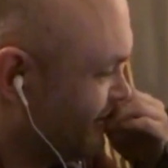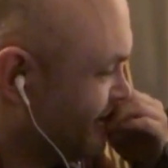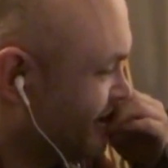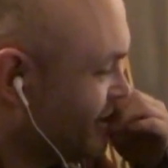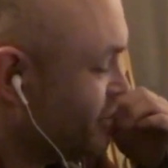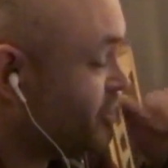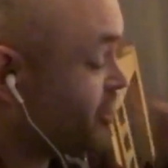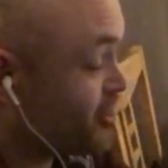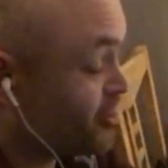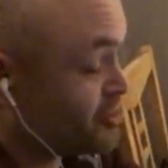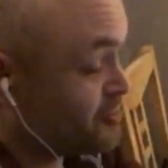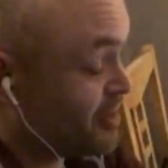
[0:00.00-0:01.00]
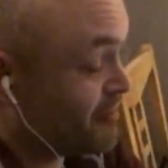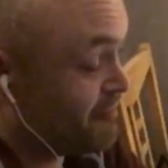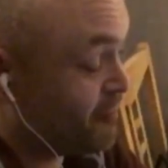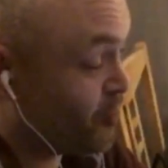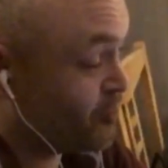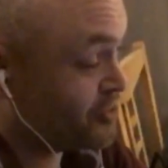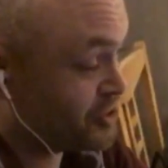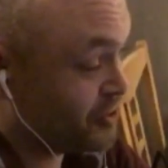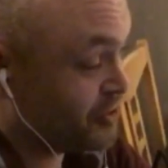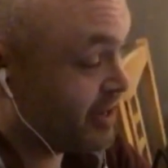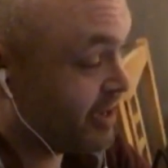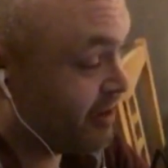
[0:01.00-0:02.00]
You're going to cost me a fortune
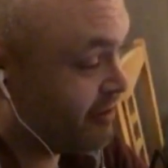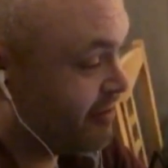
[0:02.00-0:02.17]
now.